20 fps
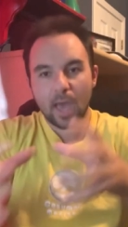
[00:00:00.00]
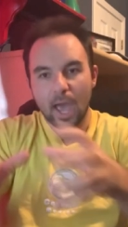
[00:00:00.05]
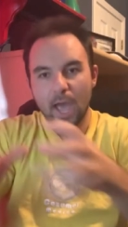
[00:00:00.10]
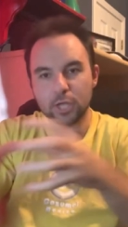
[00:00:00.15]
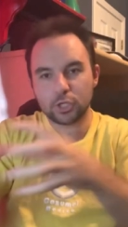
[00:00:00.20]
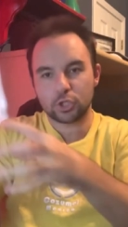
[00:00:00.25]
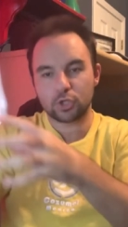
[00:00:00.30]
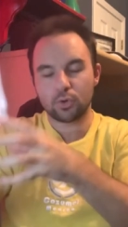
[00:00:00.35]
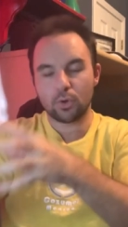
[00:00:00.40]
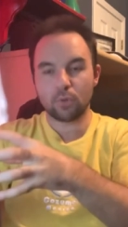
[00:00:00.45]

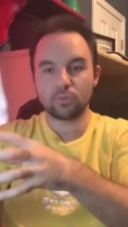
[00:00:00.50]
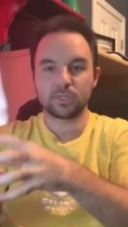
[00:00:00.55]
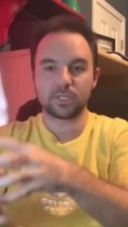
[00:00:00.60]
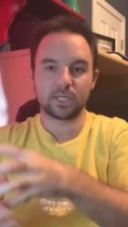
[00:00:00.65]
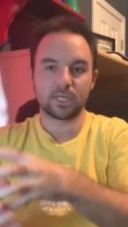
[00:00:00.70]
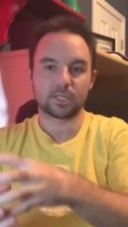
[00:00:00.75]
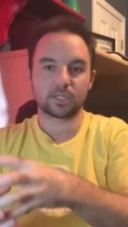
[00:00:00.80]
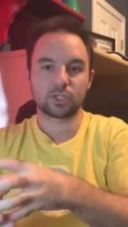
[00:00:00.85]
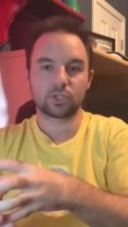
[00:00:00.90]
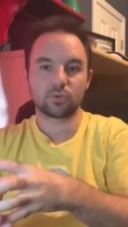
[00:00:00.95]
at your
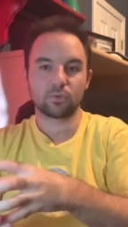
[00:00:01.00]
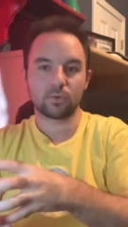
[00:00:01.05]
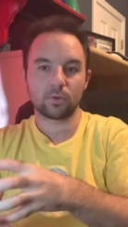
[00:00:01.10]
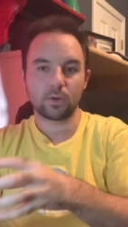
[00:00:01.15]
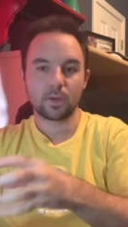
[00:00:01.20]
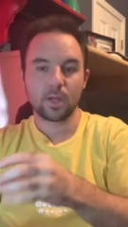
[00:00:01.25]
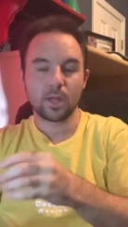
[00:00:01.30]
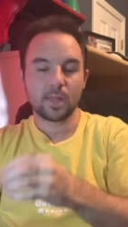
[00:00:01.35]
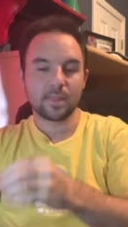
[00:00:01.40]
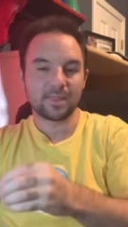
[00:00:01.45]
OTS
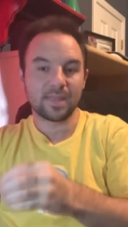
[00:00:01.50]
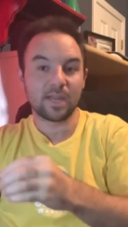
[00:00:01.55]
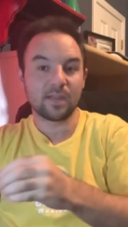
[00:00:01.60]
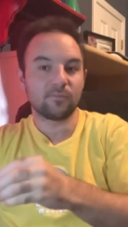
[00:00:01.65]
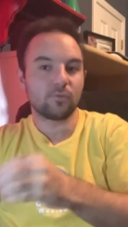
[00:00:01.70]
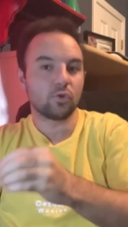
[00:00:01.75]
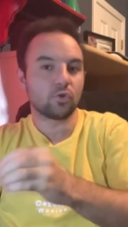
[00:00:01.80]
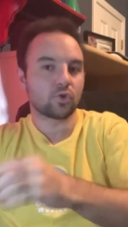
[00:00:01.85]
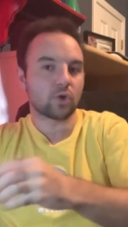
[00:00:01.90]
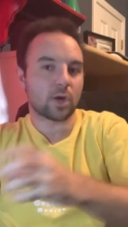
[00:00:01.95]
store? Then
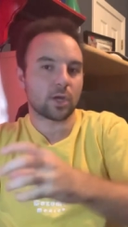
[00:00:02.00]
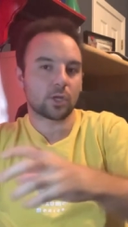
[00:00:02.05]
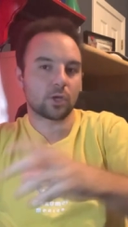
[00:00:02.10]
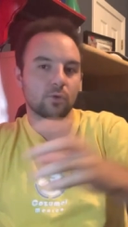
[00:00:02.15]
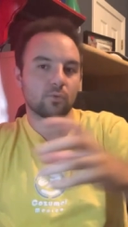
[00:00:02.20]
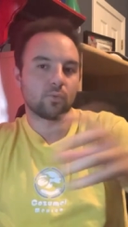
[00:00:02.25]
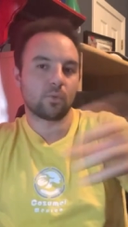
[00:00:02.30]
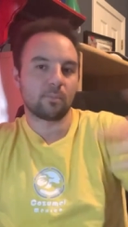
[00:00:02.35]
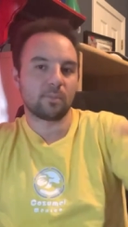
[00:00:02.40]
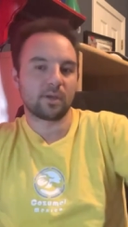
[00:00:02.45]
if you try to
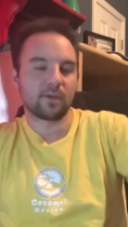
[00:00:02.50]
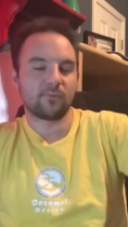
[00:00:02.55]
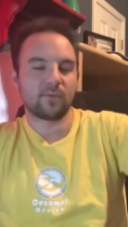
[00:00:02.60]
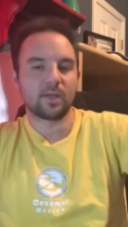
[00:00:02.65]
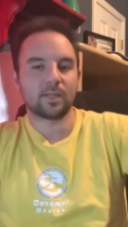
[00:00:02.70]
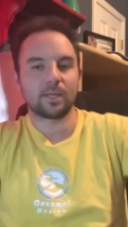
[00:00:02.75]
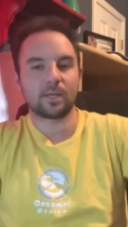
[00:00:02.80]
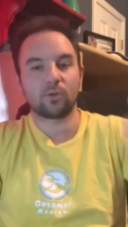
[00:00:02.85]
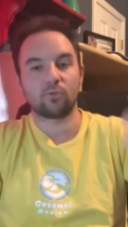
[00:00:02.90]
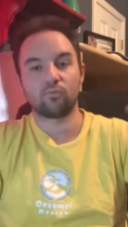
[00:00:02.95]
go to a big
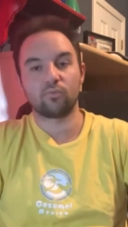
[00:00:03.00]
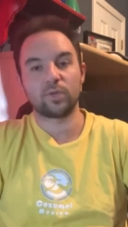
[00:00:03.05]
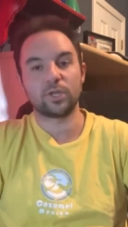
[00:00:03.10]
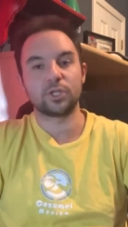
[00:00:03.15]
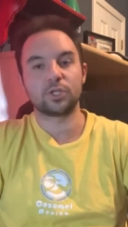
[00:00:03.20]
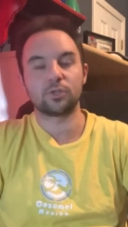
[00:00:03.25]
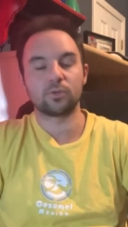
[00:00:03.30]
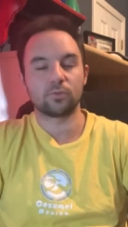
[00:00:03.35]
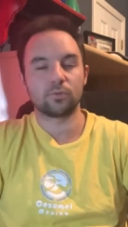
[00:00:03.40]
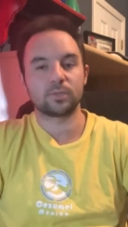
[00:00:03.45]
event like a
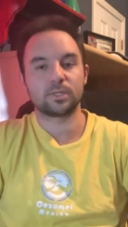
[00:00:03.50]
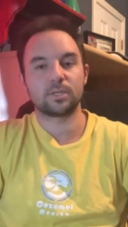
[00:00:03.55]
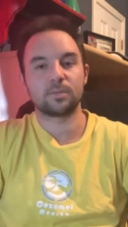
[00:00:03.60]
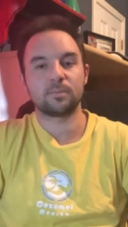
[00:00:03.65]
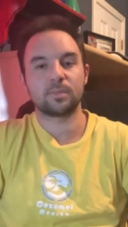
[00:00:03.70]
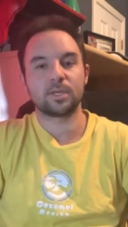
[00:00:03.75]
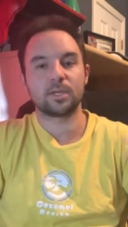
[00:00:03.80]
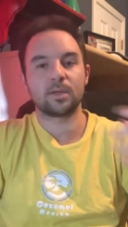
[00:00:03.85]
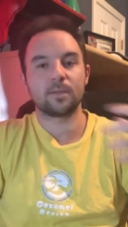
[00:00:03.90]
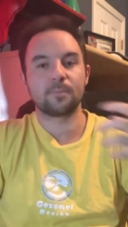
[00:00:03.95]
regional or
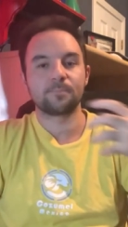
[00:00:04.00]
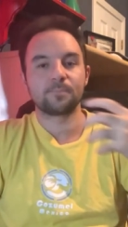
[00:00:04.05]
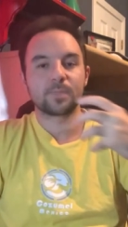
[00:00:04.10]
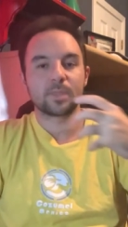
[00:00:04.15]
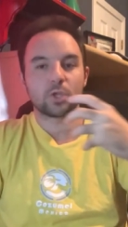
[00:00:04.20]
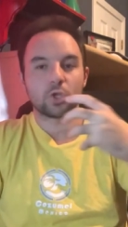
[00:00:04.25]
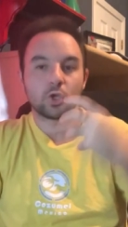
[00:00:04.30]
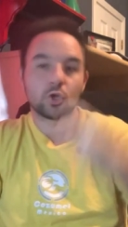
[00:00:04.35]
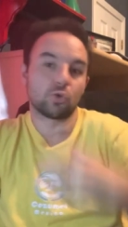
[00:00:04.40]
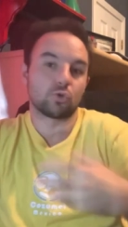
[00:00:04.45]
something,
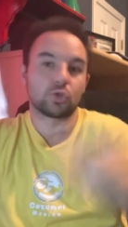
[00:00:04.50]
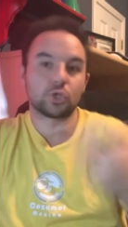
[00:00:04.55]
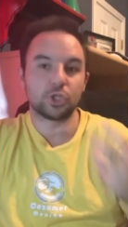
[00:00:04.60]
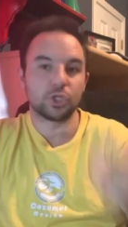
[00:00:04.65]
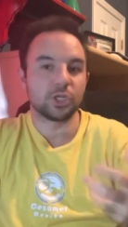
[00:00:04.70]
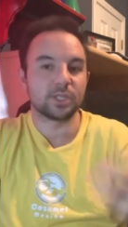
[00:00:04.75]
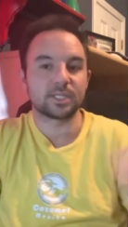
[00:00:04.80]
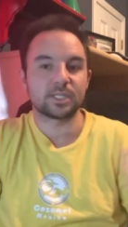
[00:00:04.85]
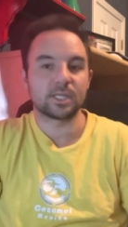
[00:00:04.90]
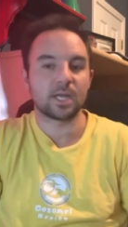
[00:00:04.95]
you're
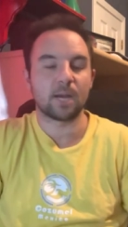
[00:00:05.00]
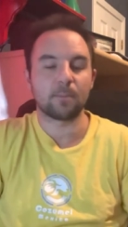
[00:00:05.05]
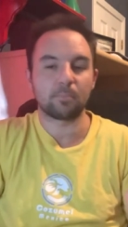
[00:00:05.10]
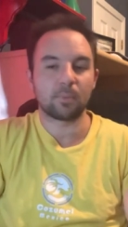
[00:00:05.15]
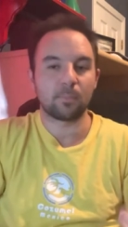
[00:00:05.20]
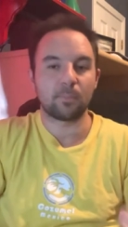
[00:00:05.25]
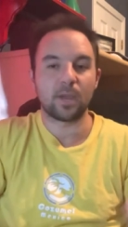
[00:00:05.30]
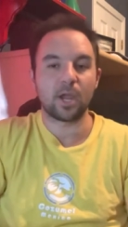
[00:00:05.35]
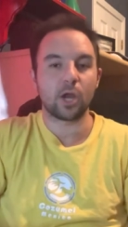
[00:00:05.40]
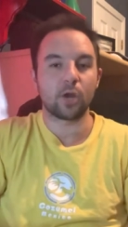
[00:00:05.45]
just not
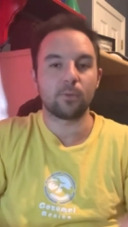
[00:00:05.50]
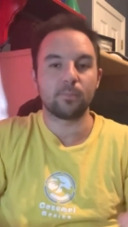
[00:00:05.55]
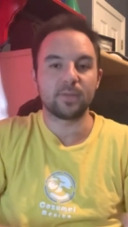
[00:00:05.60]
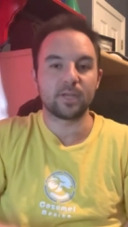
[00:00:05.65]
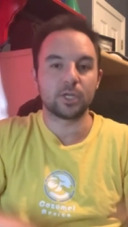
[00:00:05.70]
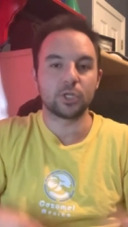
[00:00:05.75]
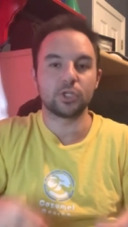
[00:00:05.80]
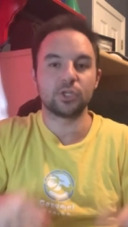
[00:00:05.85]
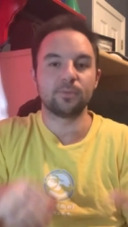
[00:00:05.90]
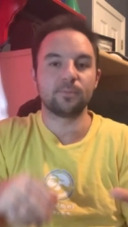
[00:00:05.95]
prepared
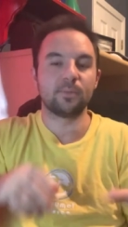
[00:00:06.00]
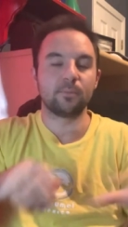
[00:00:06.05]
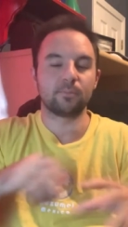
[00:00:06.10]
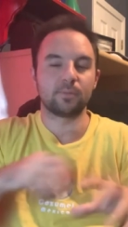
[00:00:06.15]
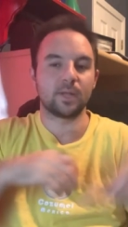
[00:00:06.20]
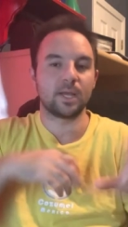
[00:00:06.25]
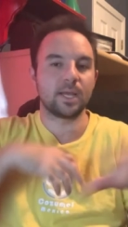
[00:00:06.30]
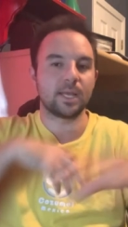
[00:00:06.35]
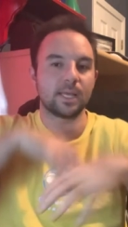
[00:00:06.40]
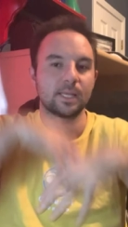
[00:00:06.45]
because you've been
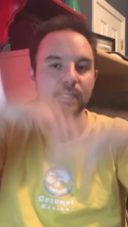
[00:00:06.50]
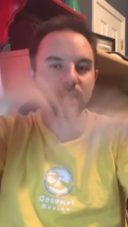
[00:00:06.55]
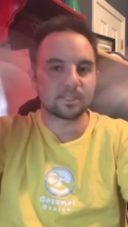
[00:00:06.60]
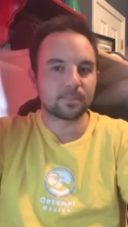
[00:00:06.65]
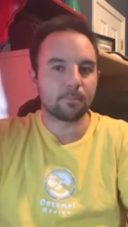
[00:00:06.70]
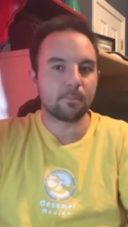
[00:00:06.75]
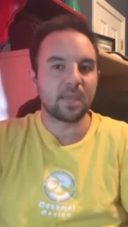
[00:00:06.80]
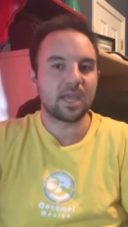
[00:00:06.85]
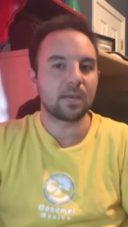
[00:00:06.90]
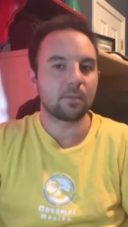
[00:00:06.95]
playing in this
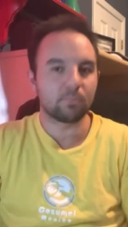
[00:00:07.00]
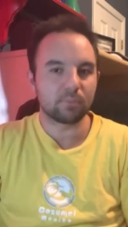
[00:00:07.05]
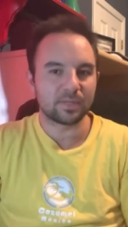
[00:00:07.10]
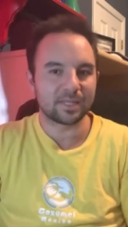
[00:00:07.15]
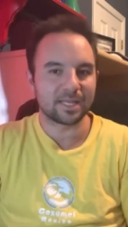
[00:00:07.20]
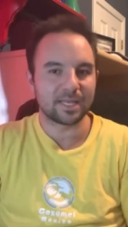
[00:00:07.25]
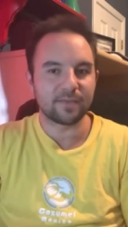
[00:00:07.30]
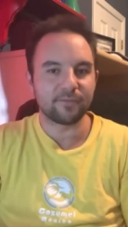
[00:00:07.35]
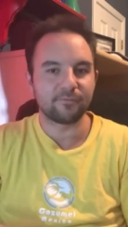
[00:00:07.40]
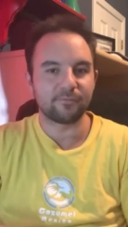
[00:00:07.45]

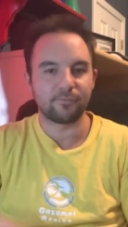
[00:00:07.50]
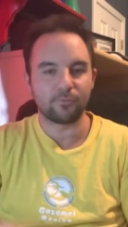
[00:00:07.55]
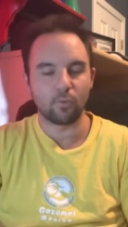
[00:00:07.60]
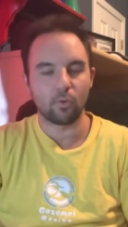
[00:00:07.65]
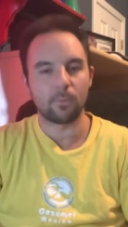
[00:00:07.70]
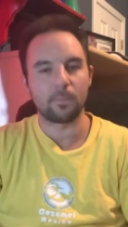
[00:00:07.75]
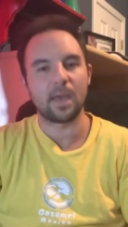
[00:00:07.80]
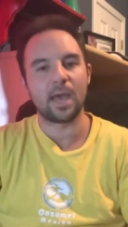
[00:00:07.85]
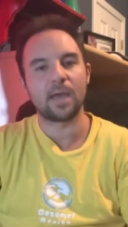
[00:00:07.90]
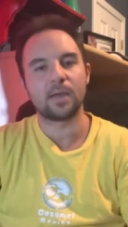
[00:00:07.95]
make-believe
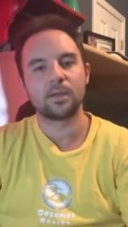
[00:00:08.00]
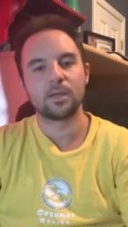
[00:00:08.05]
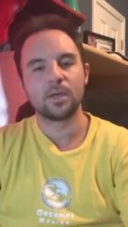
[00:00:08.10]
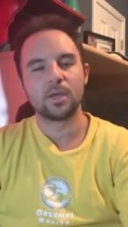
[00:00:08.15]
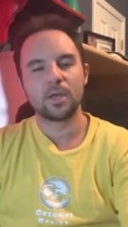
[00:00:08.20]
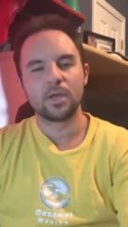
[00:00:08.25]
format.